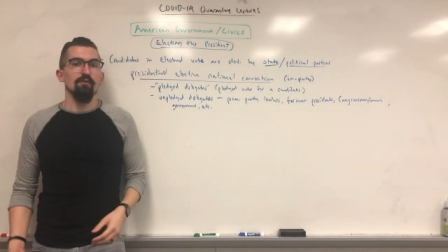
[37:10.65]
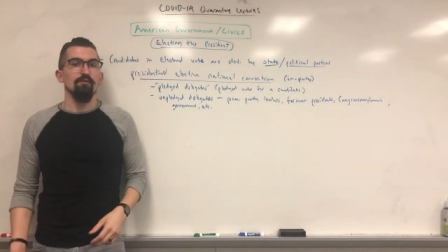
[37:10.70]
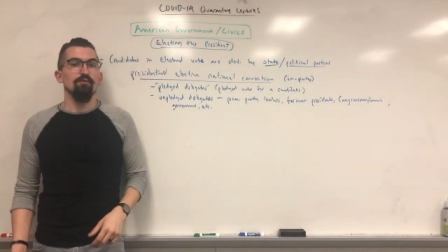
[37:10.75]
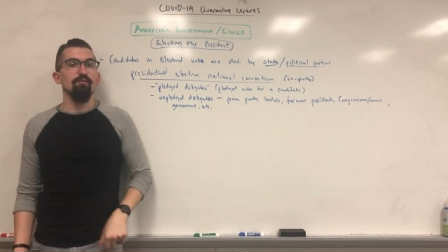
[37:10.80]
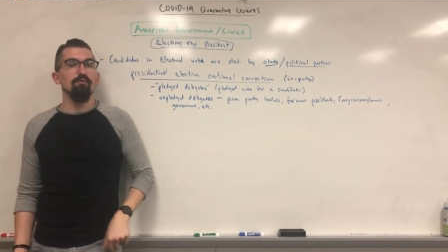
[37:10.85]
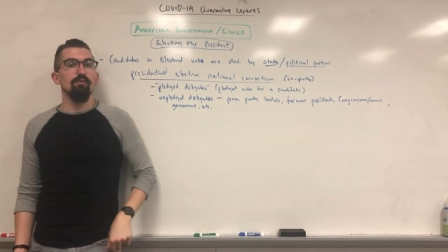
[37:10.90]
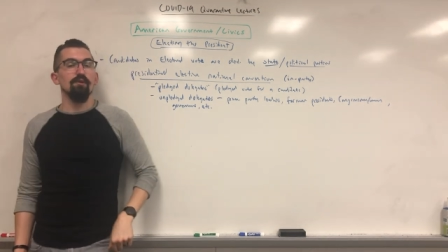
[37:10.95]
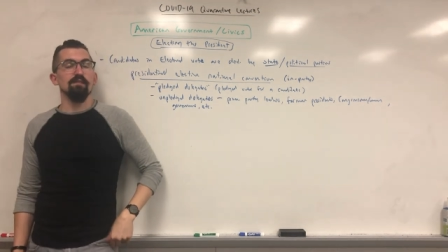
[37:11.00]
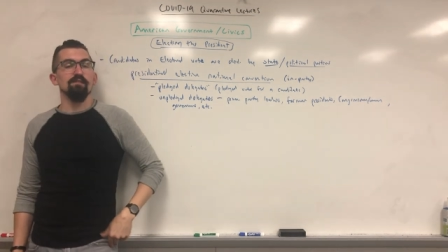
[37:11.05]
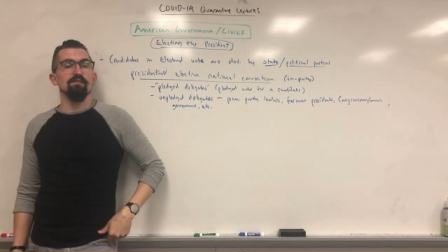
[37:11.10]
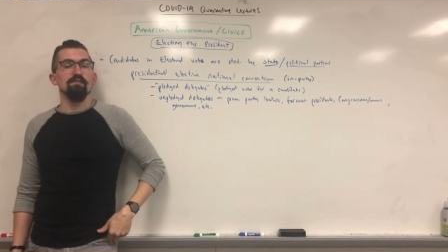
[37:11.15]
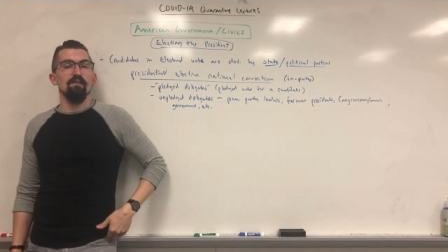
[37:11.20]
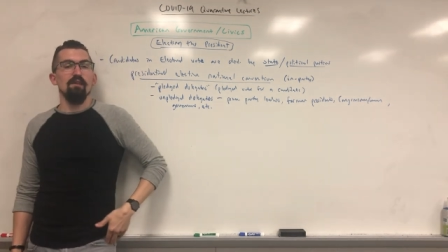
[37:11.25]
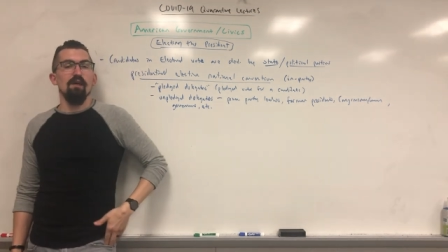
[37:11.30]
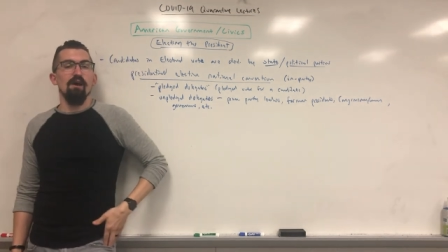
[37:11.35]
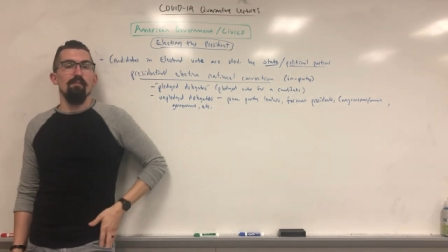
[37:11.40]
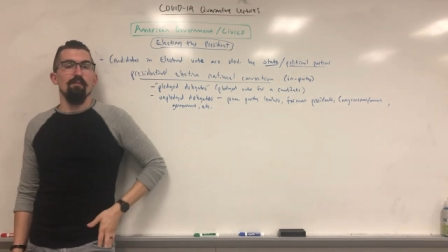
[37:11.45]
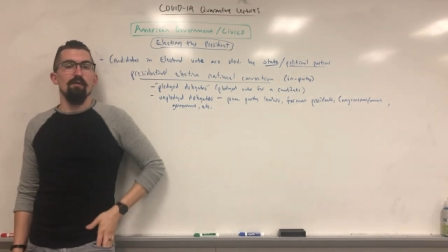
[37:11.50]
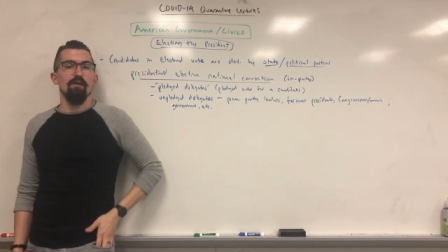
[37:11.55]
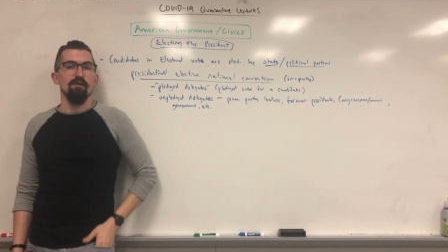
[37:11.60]
who gets the
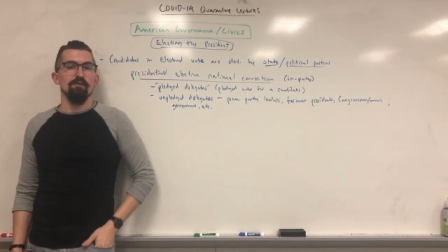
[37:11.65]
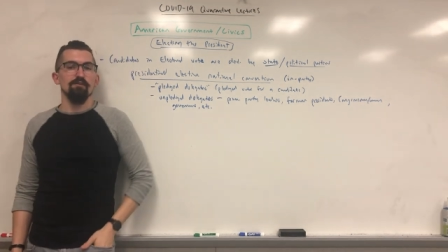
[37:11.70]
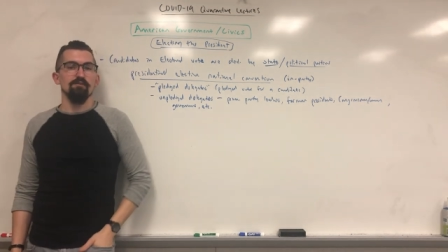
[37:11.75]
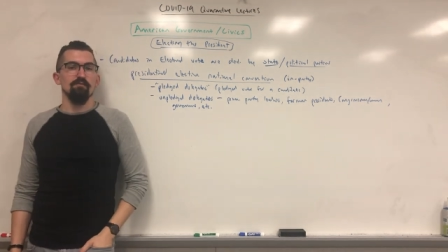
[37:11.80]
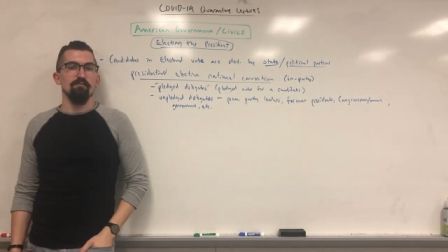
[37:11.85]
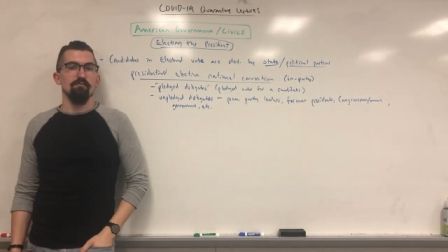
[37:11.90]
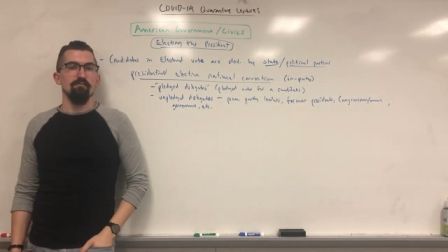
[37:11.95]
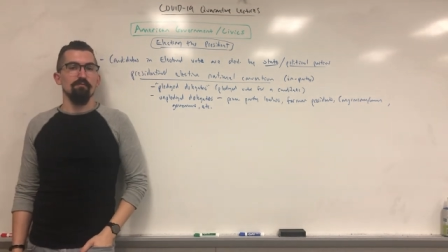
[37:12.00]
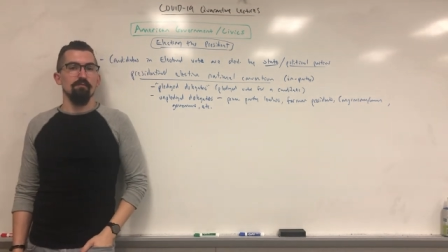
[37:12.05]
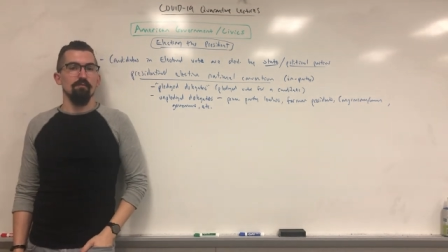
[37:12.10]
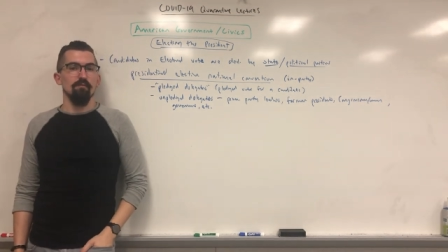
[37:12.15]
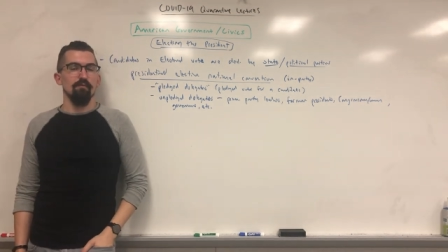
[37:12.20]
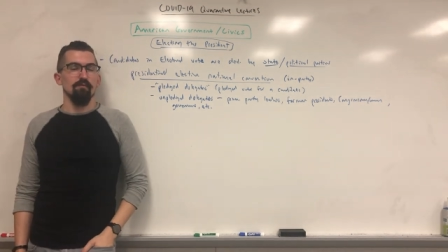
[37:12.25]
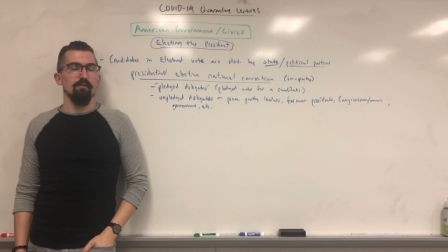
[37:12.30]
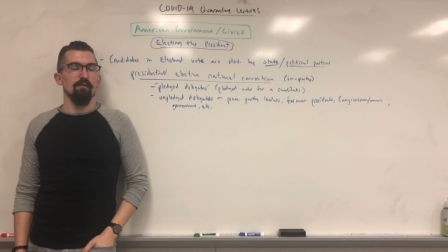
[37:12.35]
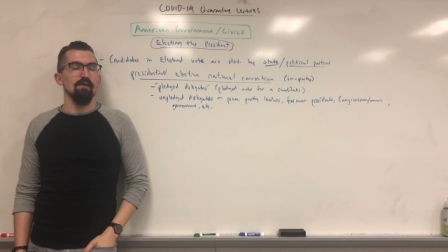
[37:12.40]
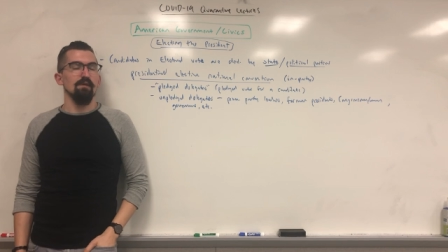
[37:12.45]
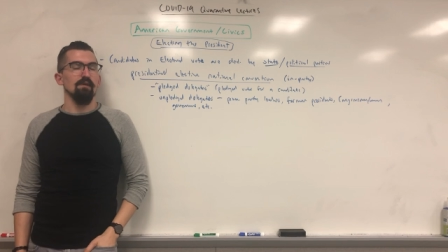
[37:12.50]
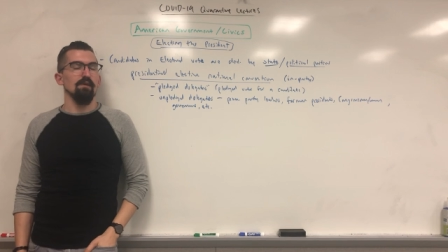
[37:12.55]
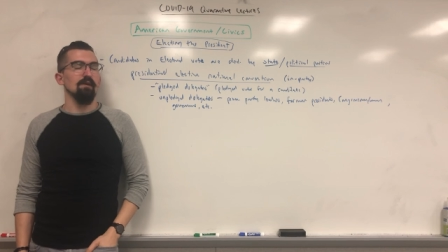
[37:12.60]
nomination for
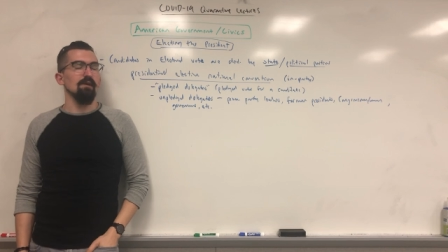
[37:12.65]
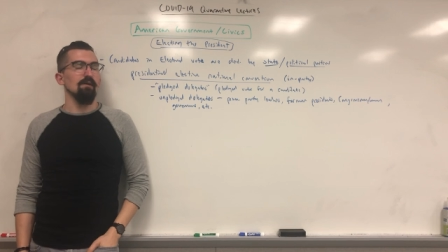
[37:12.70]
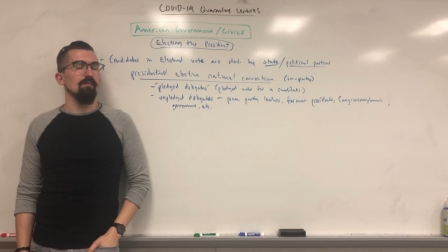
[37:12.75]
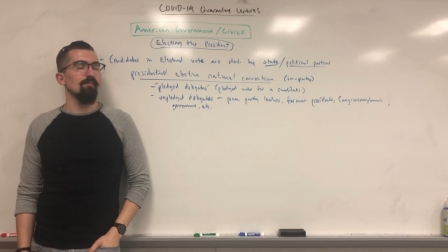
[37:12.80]
the,